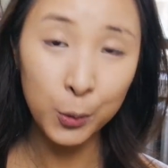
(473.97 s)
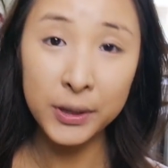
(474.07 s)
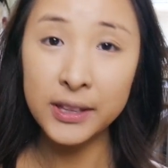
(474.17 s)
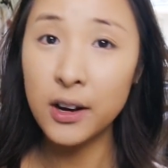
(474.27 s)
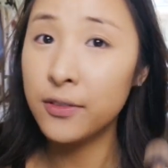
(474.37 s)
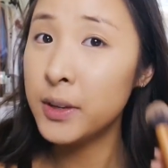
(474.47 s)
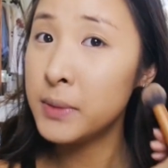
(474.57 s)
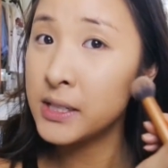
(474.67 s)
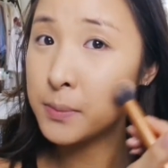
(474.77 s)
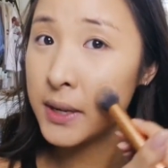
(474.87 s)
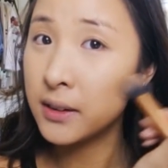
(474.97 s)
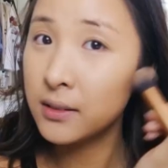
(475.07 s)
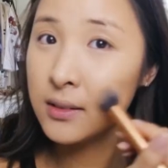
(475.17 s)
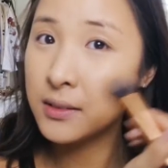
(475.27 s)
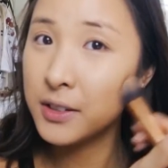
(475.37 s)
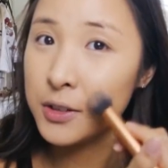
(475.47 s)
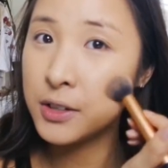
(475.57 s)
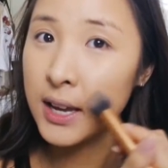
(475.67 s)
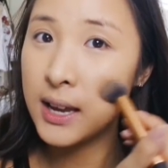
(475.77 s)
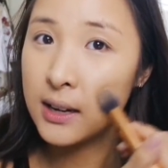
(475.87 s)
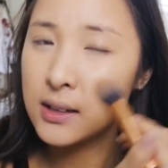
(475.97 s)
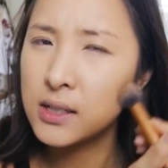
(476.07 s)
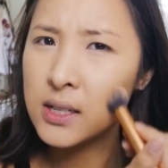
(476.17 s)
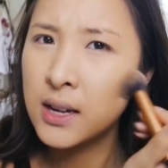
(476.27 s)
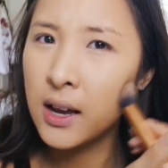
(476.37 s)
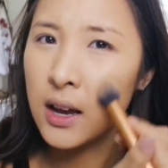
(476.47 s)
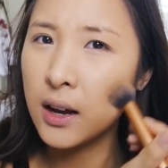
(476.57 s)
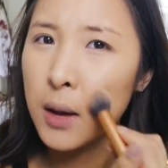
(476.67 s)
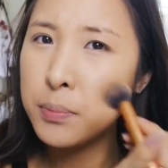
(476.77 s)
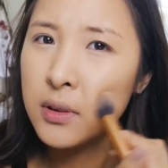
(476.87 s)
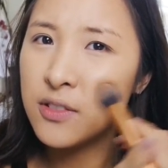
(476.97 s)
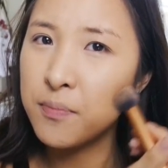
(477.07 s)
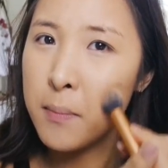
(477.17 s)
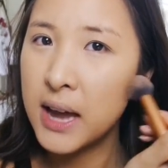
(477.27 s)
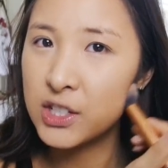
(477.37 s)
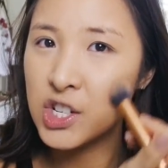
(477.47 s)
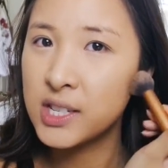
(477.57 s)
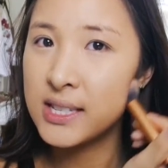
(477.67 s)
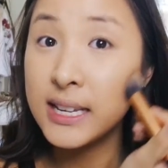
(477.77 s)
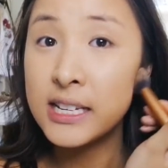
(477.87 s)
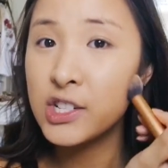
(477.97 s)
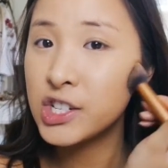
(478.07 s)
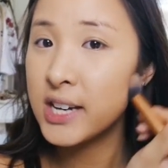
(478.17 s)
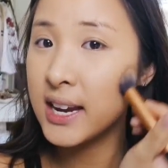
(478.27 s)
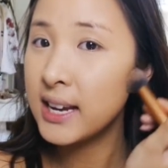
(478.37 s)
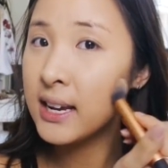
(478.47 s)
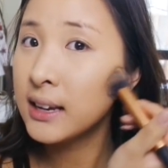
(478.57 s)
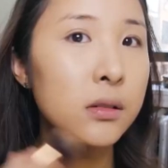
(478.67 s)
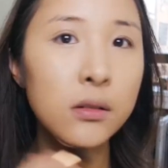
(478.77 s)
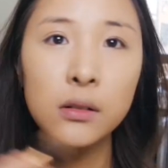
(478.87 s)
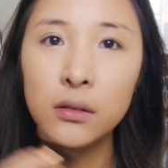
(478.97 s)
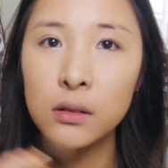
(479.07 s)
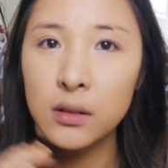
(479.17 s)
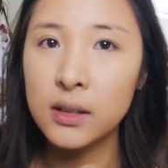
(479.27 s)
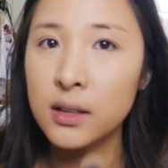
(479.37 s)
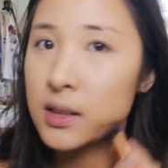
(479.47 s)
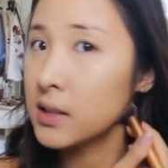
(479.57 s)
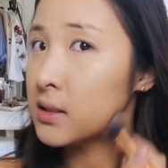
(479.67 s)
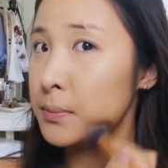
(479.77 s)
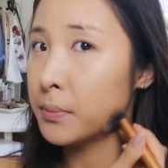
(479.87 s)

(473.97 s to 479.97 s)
with Coffee Meets Bagel, you get a couple of matches each day. So I think that's